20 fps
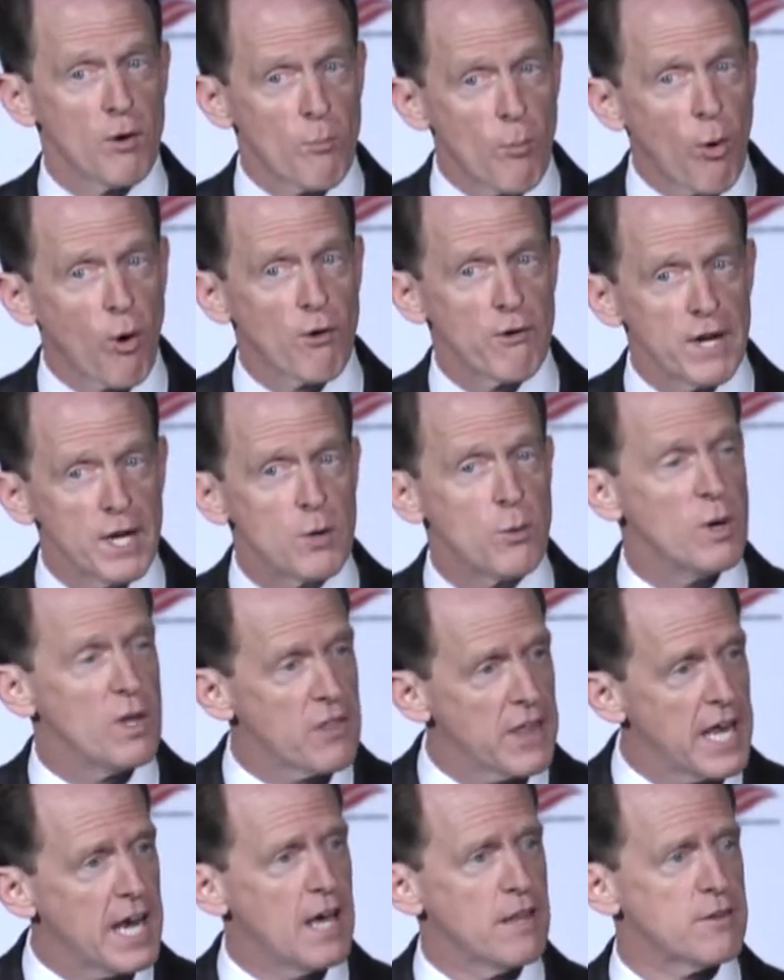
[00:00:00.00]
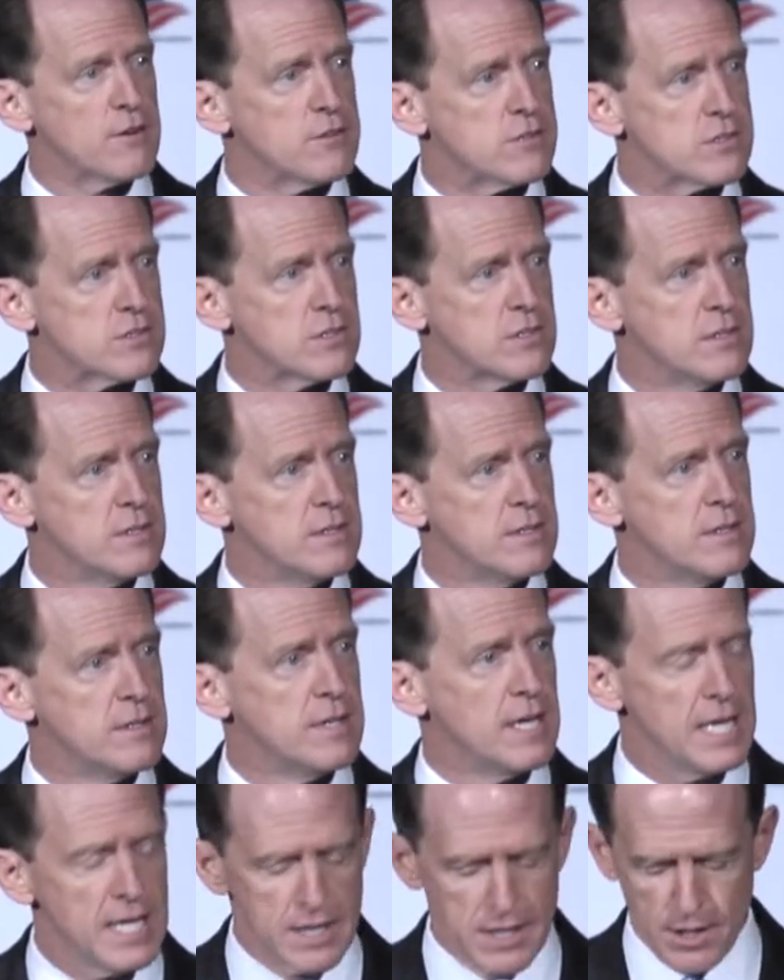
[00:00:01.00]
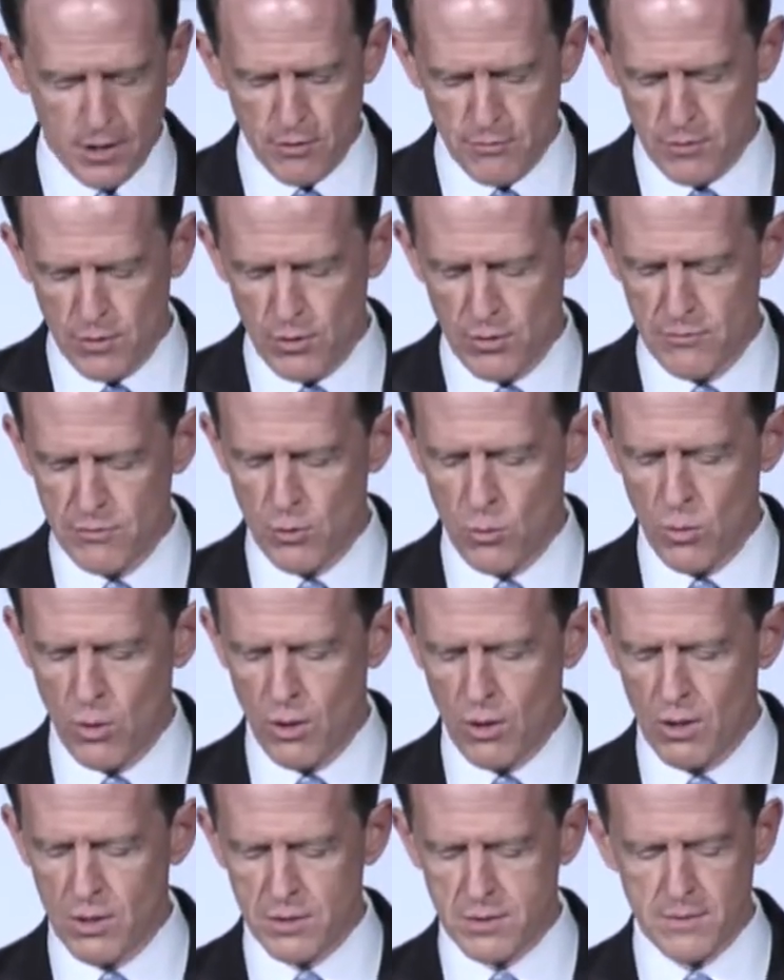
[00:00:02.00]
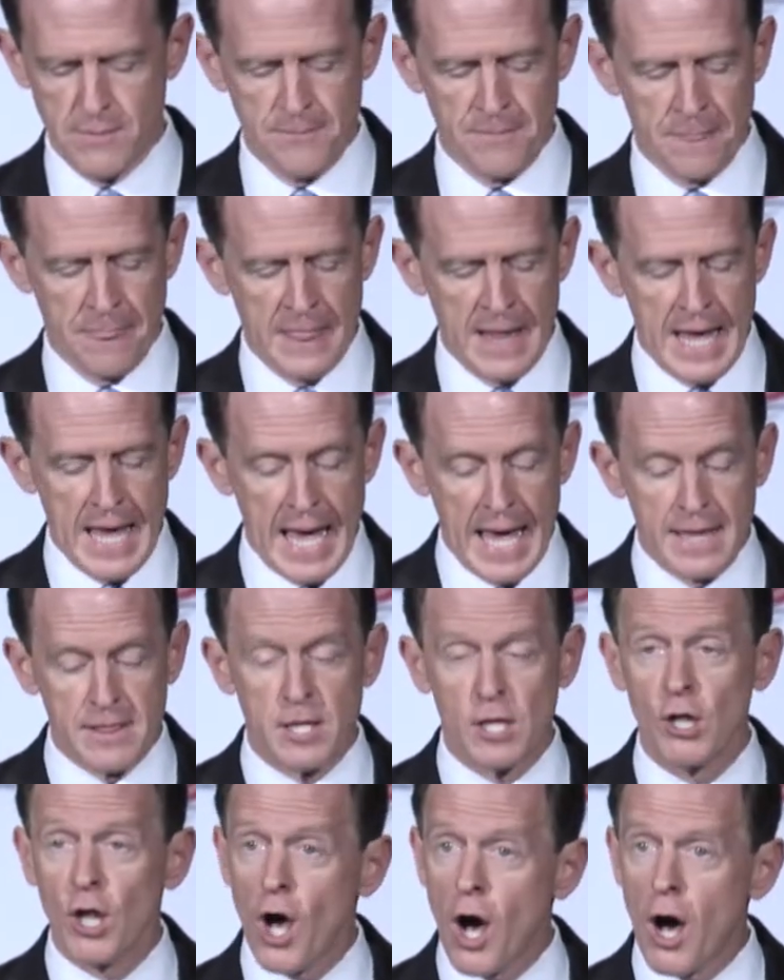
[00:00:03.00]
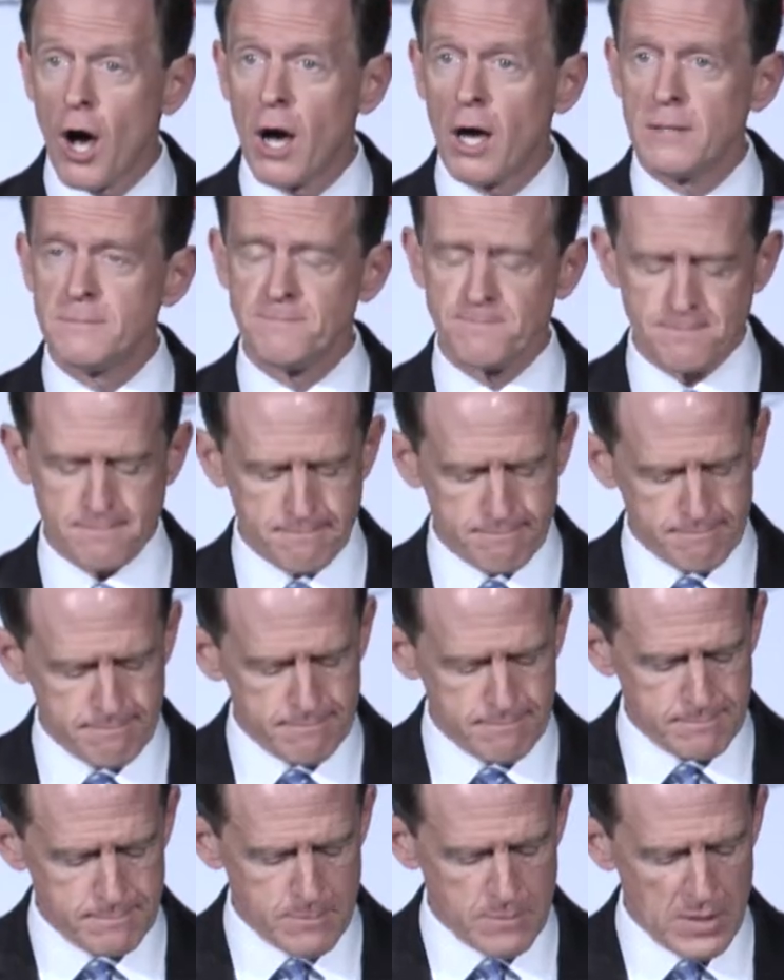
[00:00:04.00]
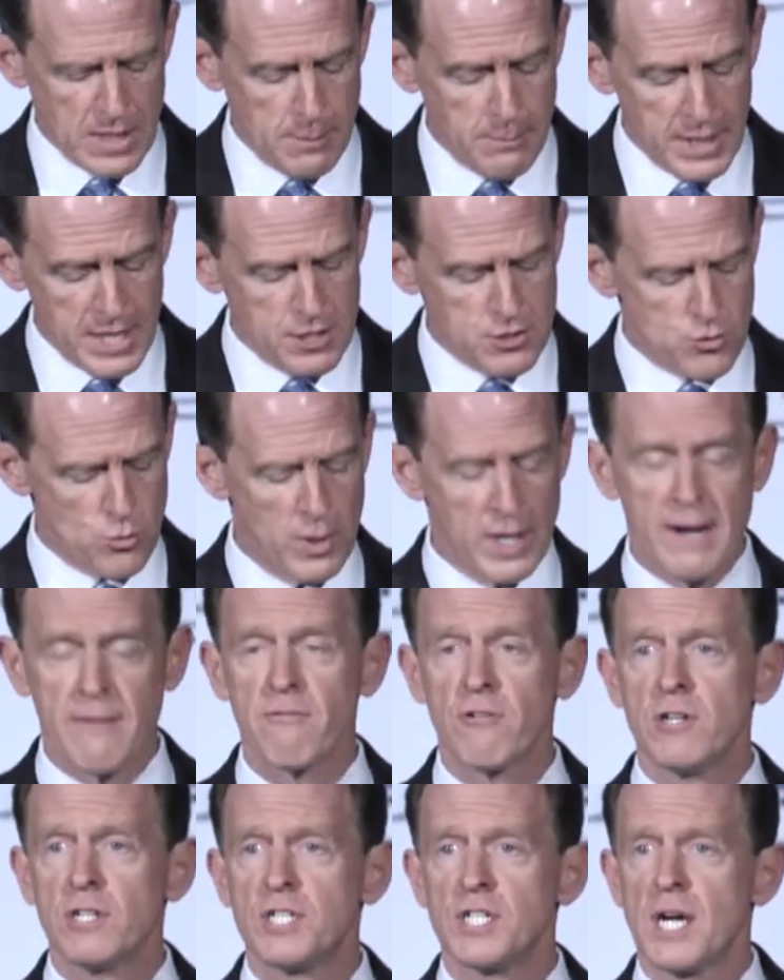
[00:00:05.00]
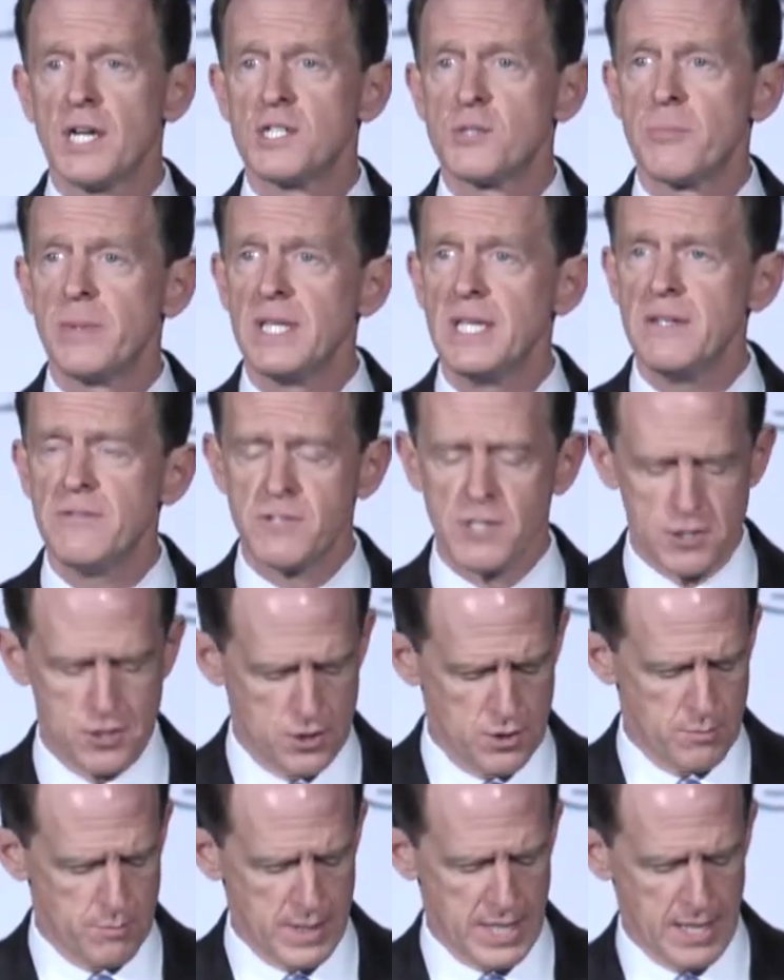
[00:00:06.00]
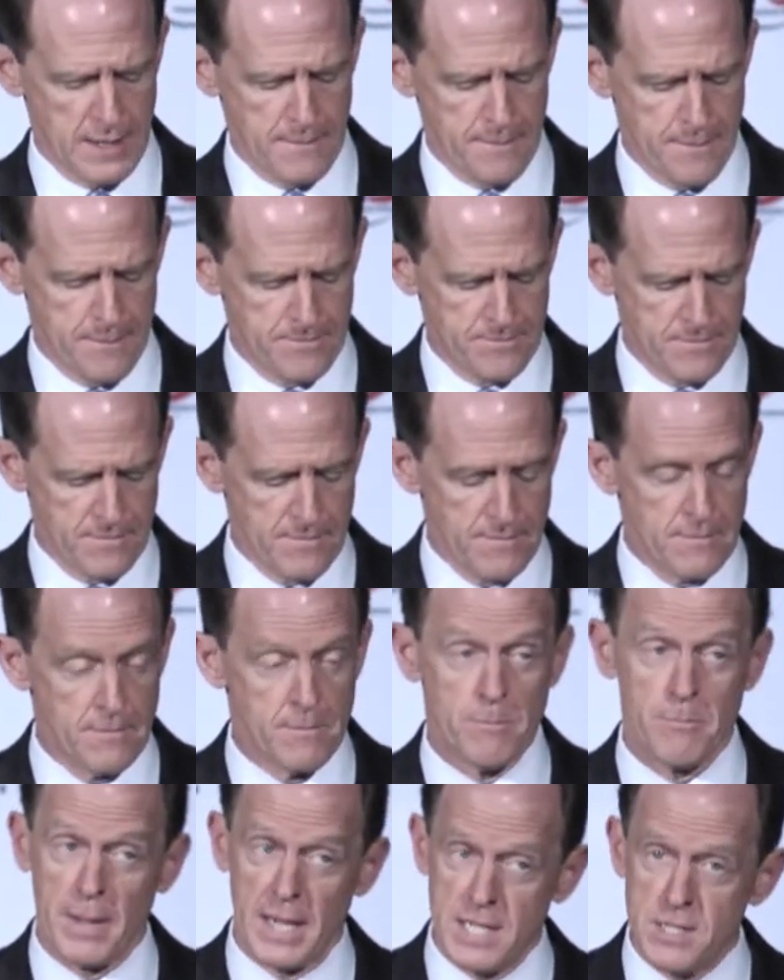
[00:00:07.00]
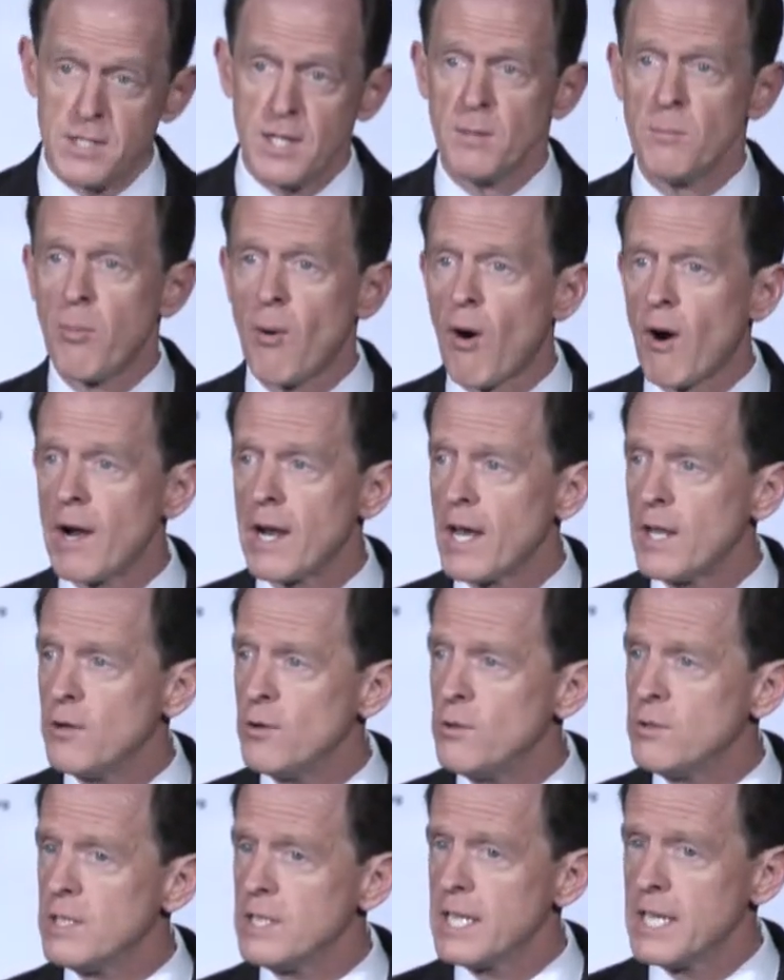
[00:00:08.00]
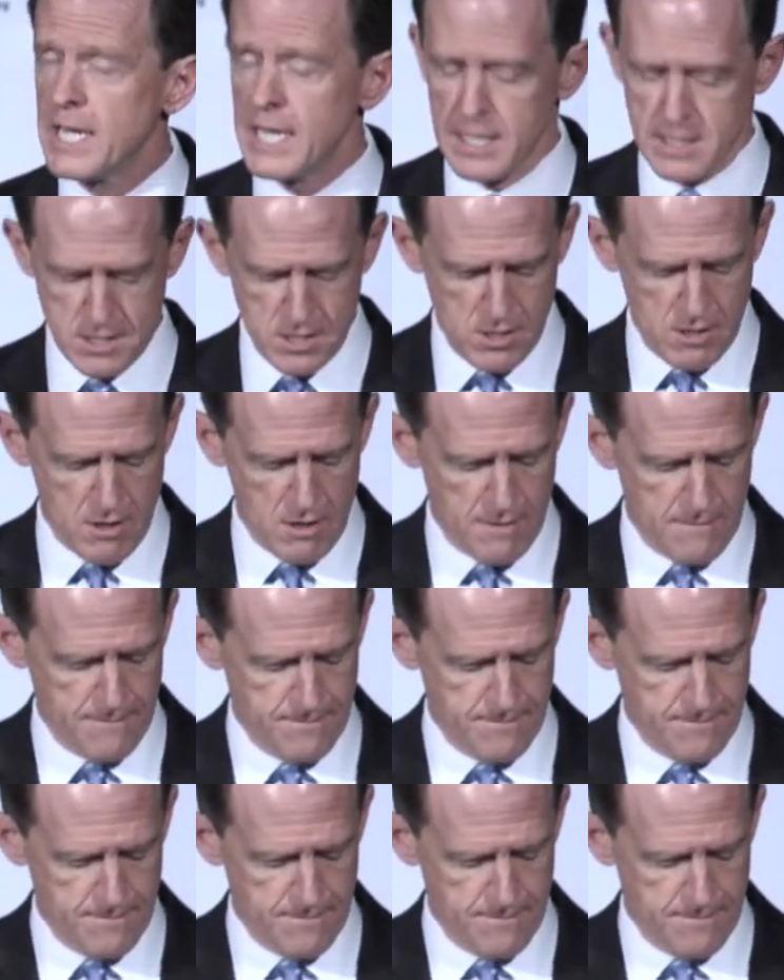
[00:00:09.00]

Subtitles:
more equal than others in their view of the world. And the law means whatever a judge believes it should mean, based in part on who the litigants are.